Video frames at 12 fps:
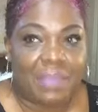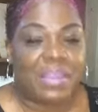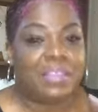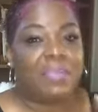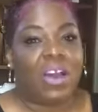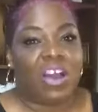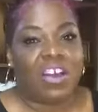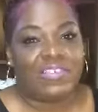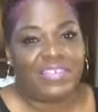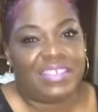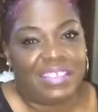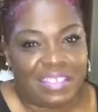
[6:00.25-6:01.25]
in my
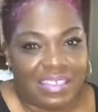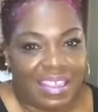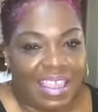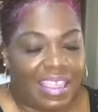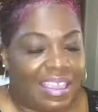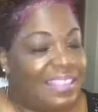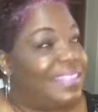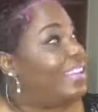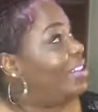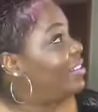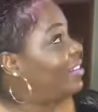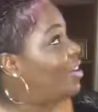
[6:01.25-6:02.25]
office, and
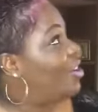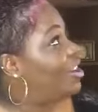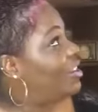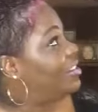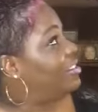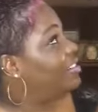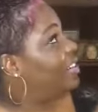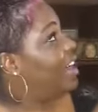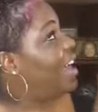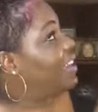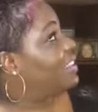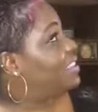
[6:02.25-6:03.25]

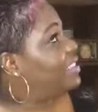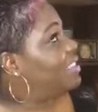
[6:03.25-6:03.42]
I can